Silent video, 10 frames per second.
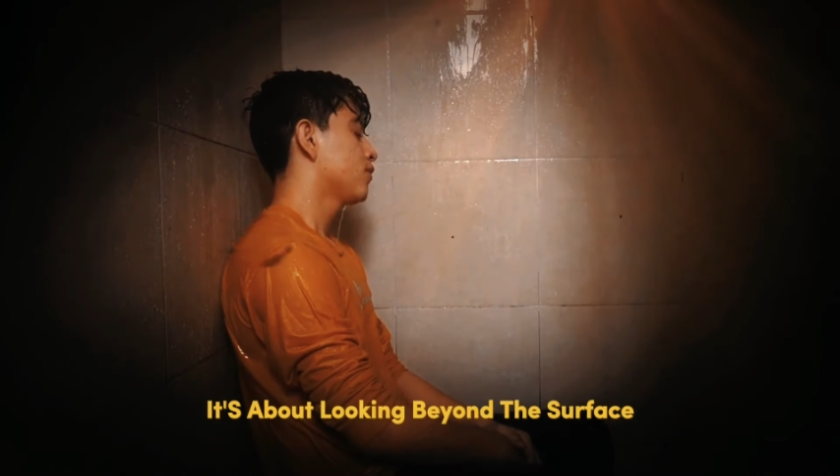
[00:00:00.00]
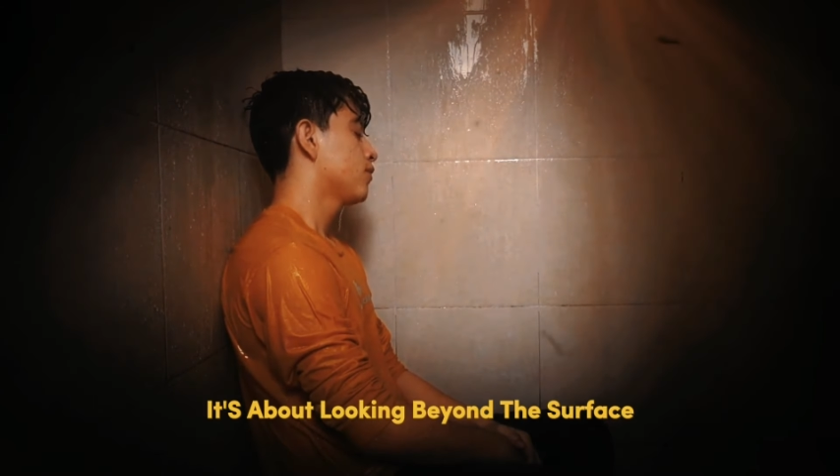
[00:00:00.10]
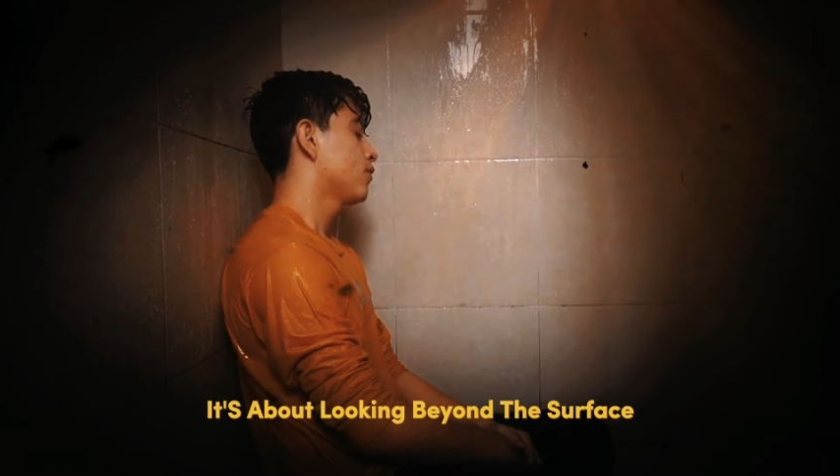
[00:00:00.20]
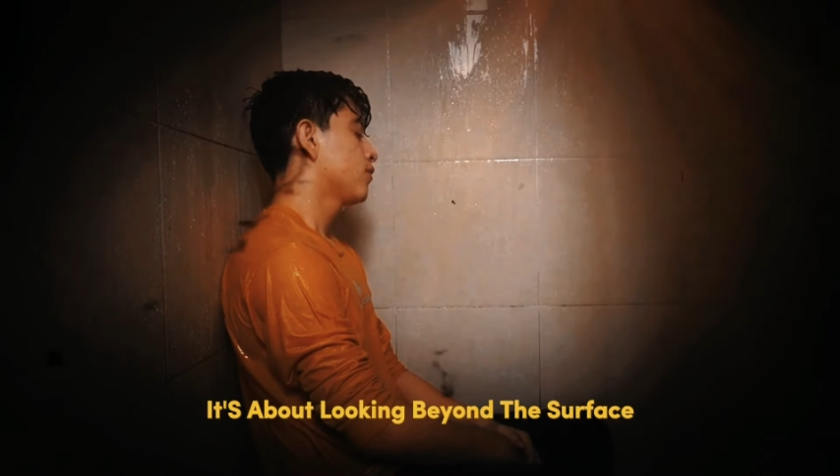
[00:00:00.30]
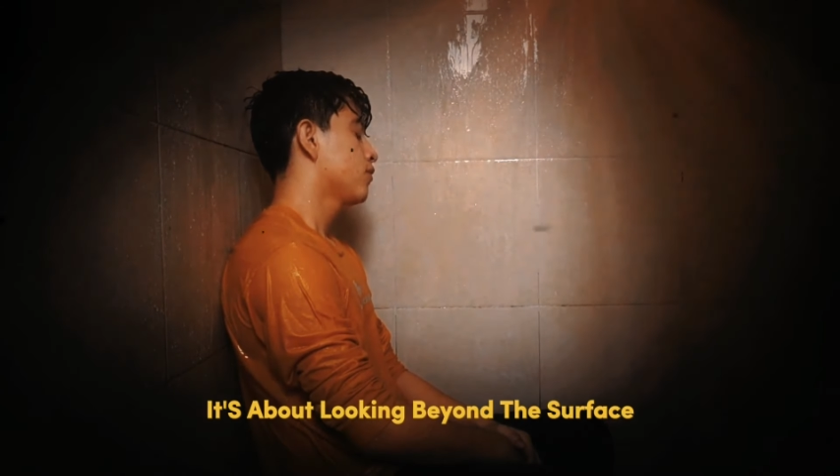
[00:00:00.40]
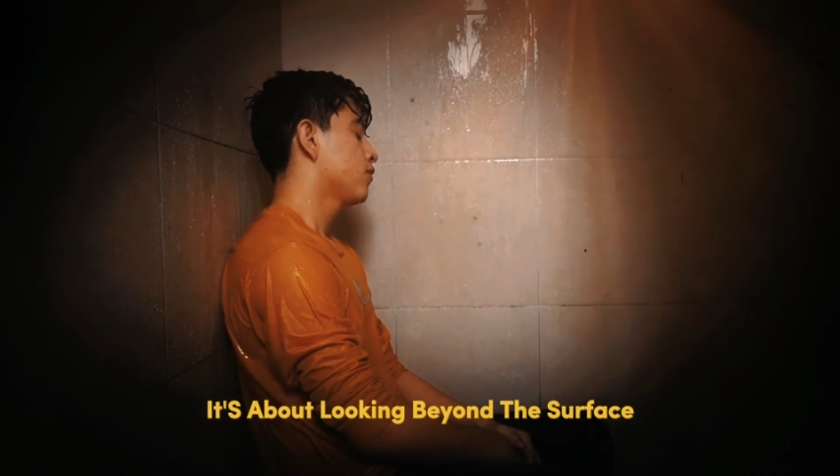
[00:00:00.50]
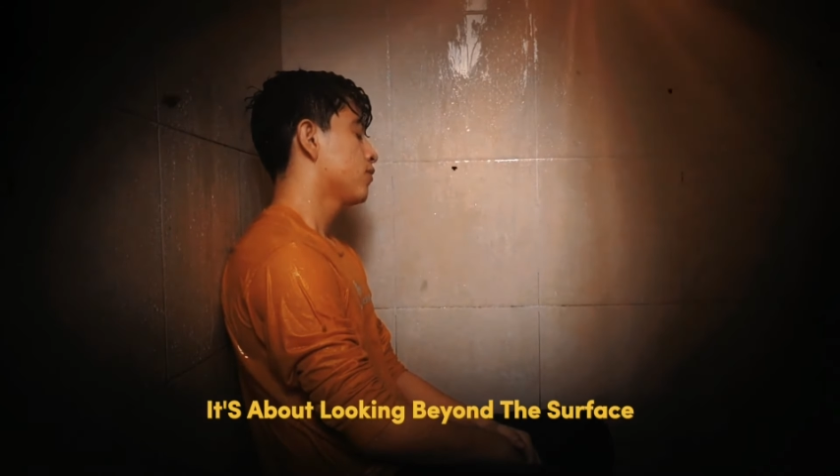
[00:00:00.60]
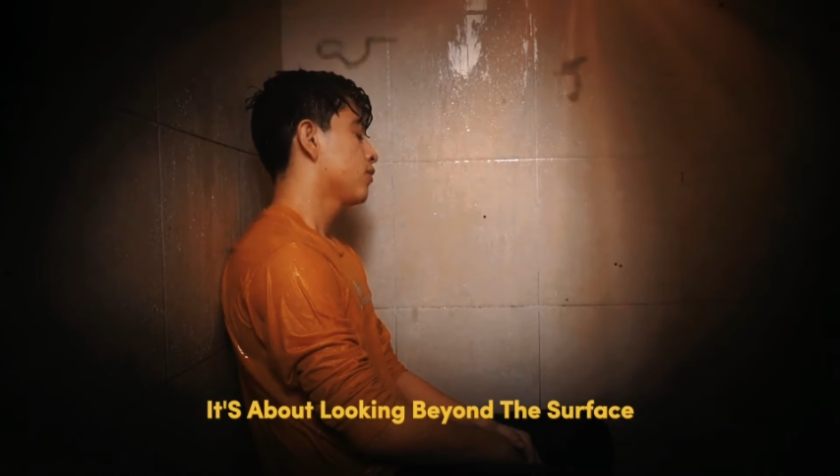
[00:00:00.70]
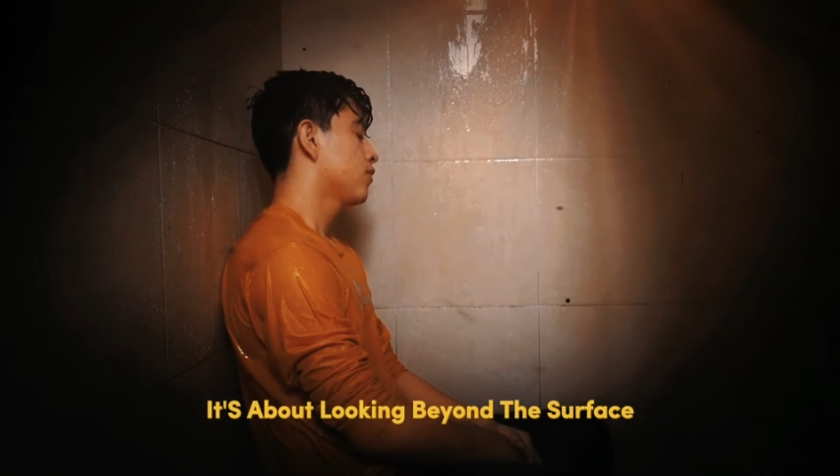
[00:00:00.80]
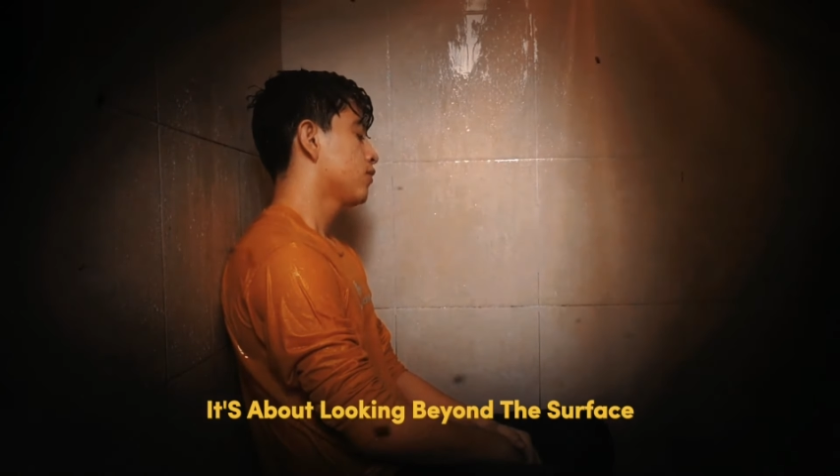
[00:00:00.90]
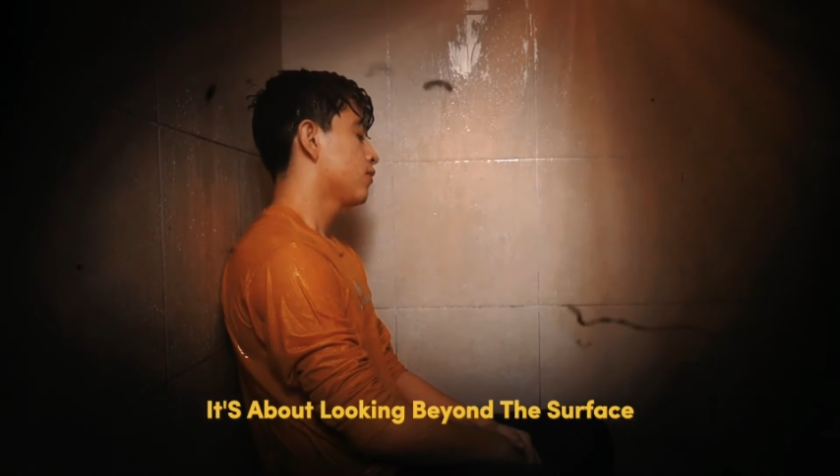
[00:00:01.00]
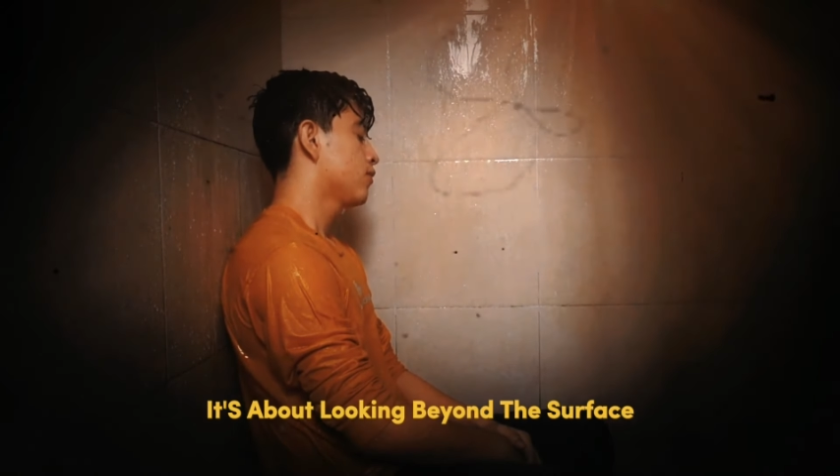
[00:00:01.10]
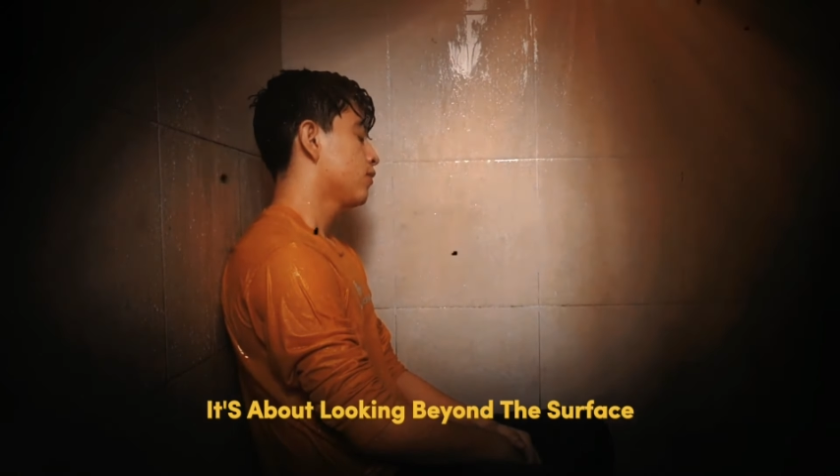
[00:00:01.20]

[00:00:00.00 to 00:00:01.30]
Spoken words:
about looking beyond the